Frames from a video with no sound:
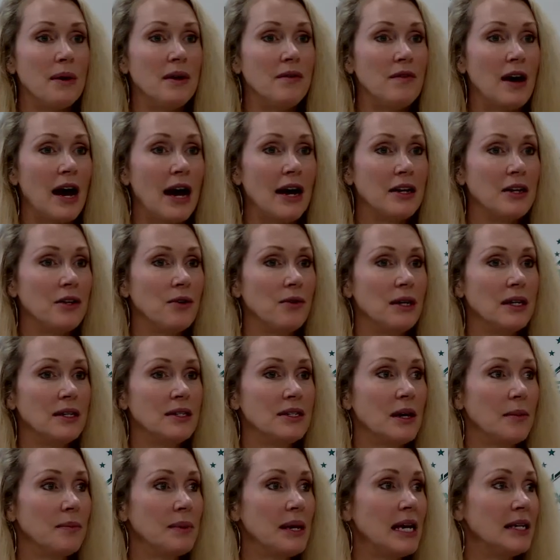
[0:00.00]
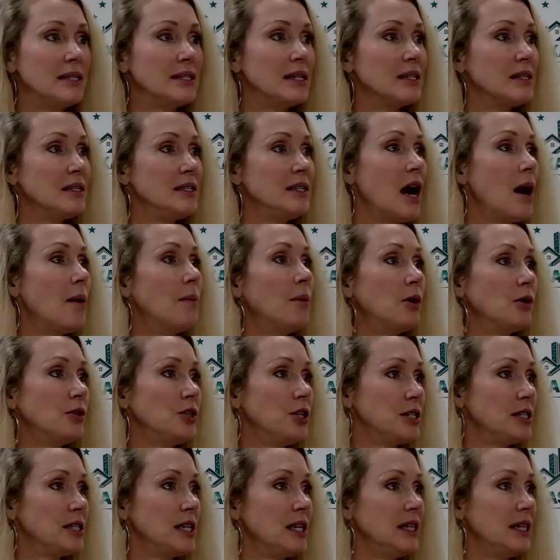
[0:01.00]
in value, in some cases double
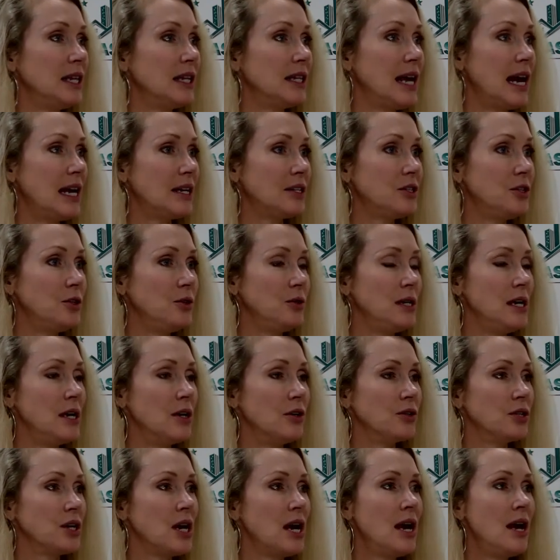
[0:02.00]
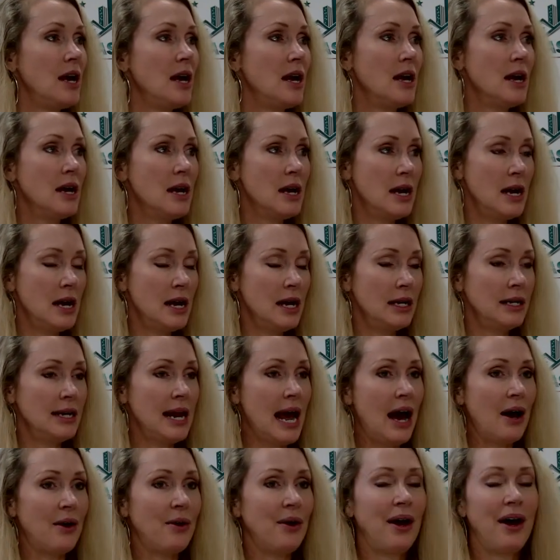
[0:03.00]
just in the last 2 years.
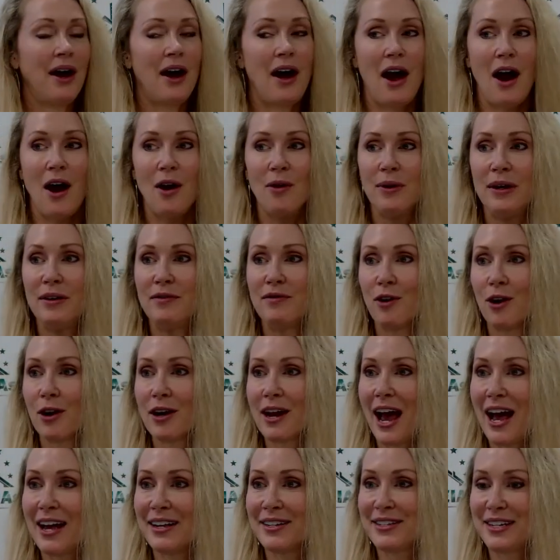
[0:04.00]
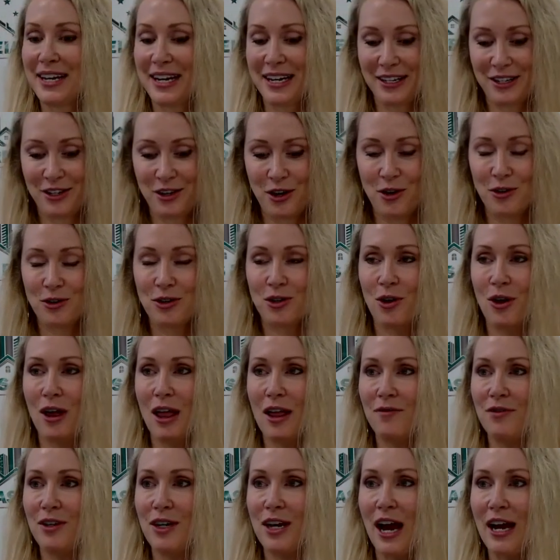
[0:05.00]
Now, are we forecasting? So
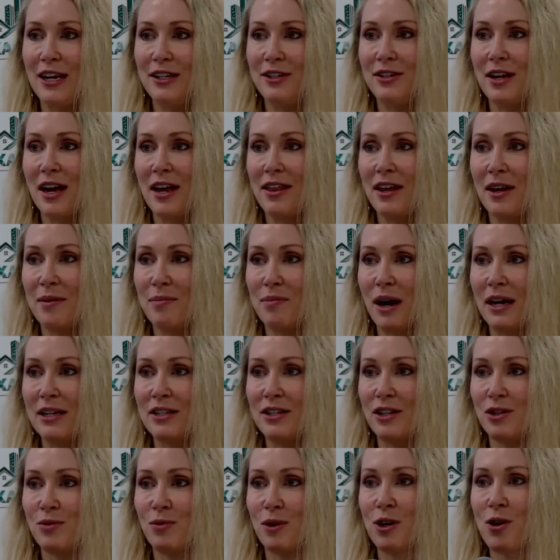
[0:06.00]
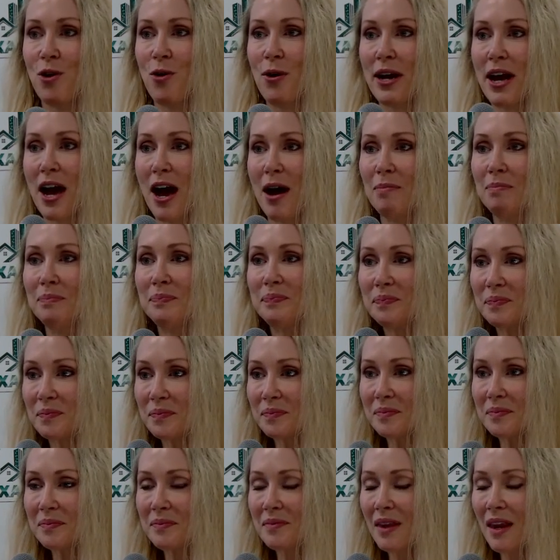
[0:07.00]
all of you guys said that prices were going up.
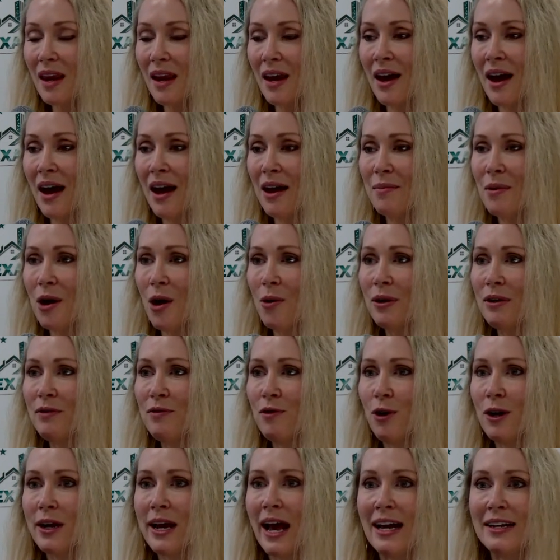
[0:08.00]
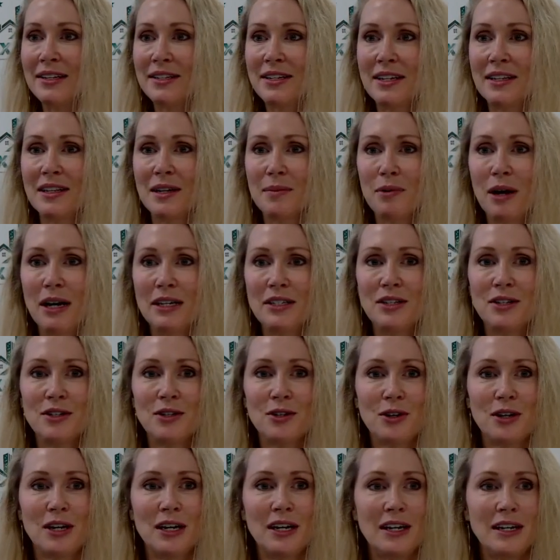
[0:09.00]
Are we forecasting that prices
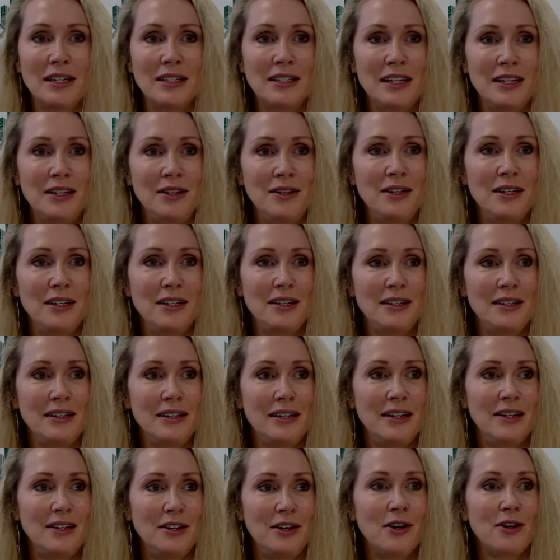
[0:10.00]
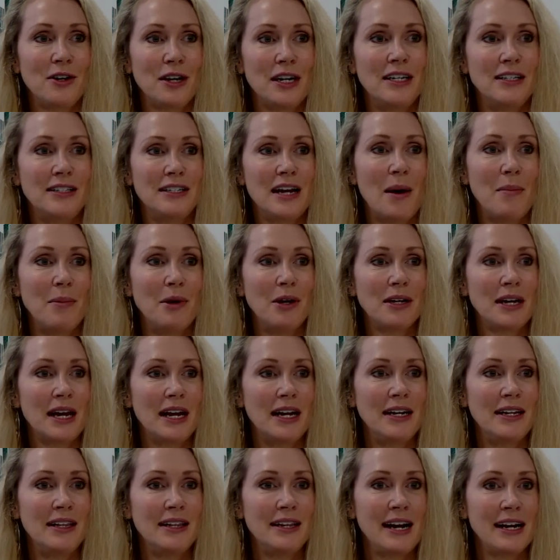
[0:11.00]
are going to they're going to double
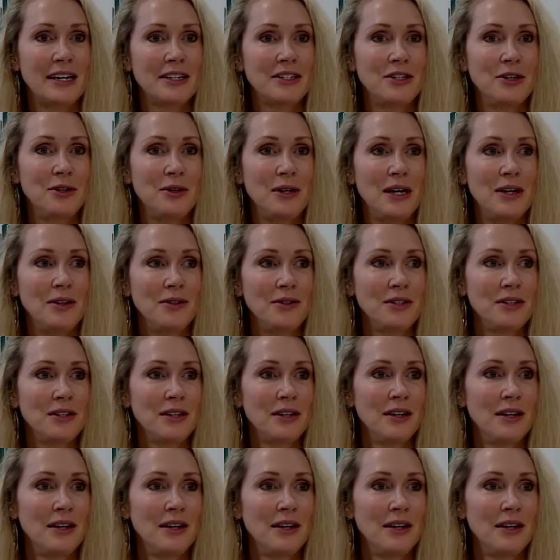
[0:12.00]
again in the next 2 years?